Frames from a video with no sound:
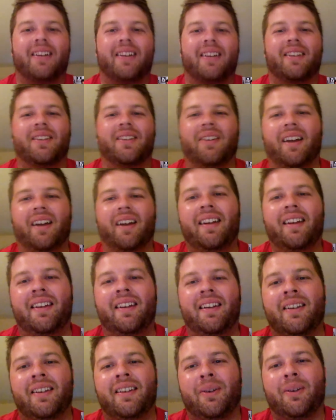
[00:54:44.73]
so
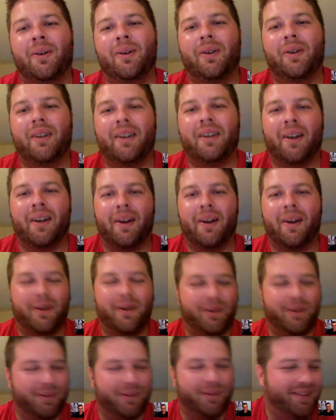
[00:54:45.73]
as the story
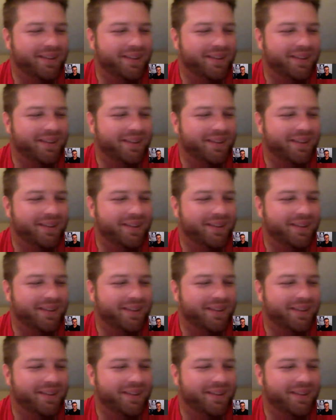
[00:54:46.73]
goes.